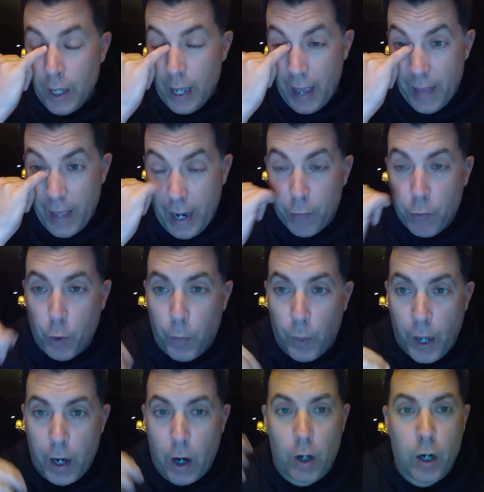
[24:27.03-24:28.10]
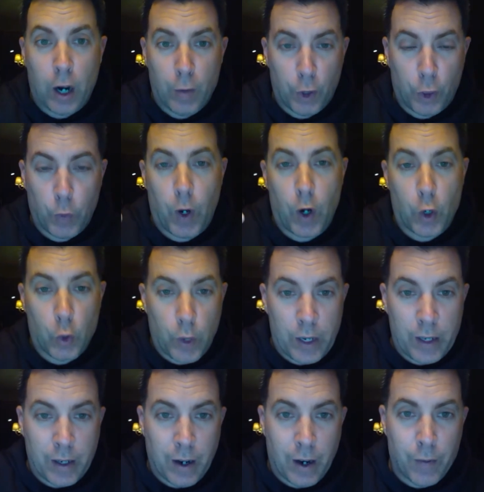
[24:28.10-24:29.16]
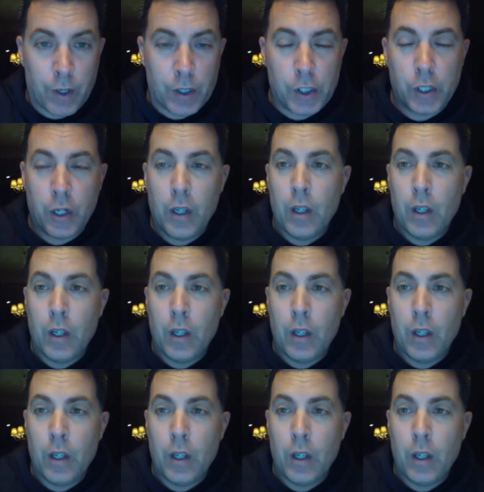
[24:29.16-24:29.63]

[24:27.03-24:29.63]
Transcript: And then if we're playing our cover three, our green coverage,